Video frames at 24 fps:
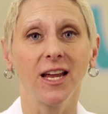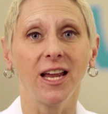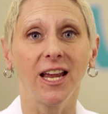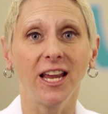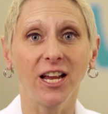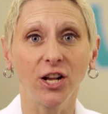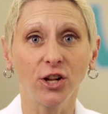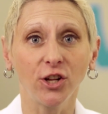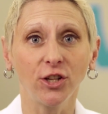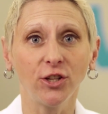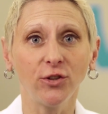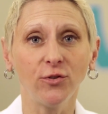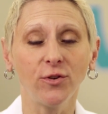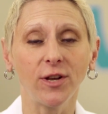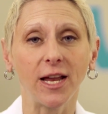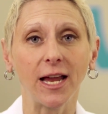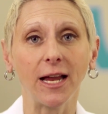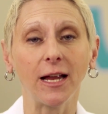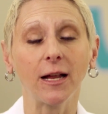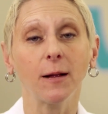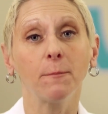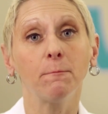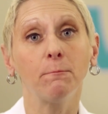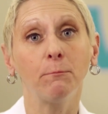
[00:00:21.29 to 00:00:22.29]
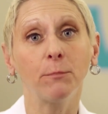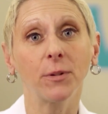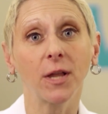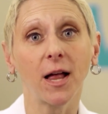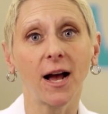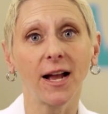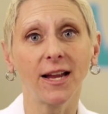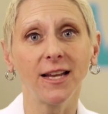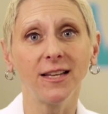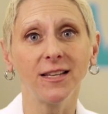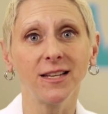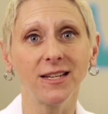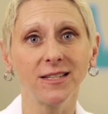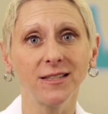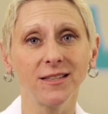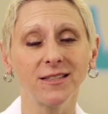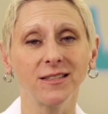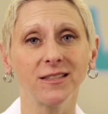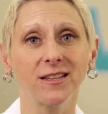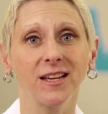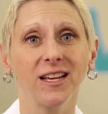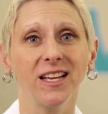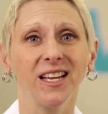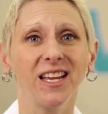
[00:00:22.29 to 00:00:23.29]
including
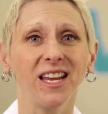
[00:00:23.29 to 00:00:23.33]
blindness,